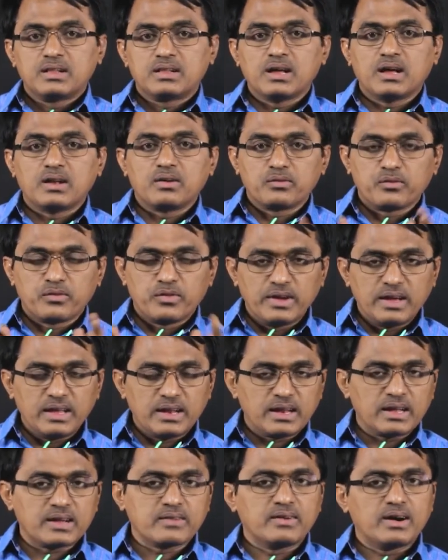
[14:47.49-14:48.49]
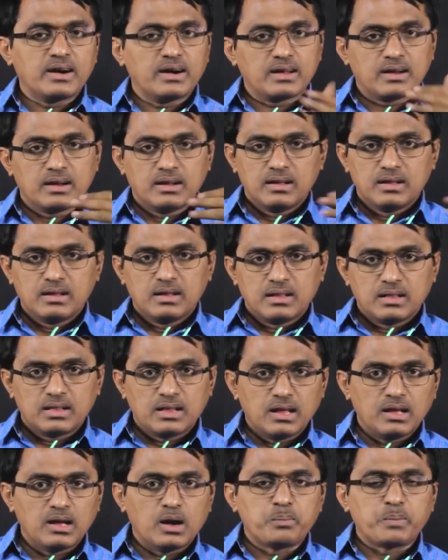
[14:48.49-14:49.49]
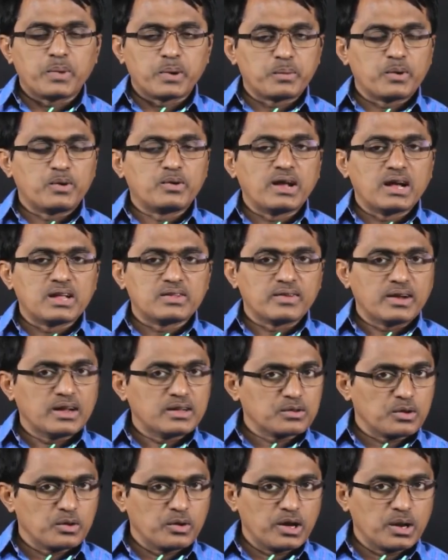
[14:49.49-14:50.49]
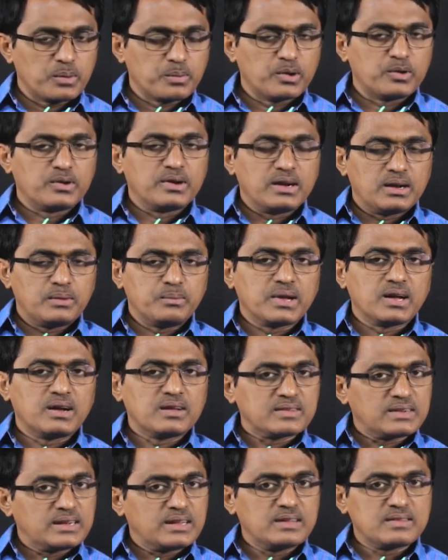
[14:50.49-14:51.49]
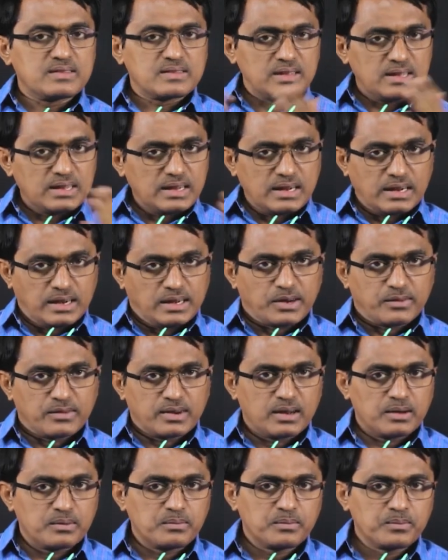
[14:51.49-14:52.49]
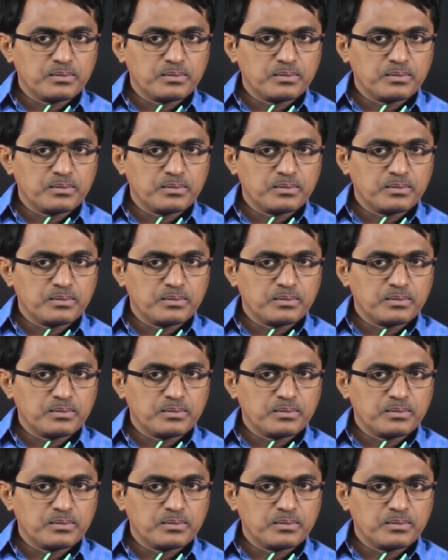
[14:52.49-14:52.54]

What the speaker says: then we require the upper bound as well as lower bound because it is in interval.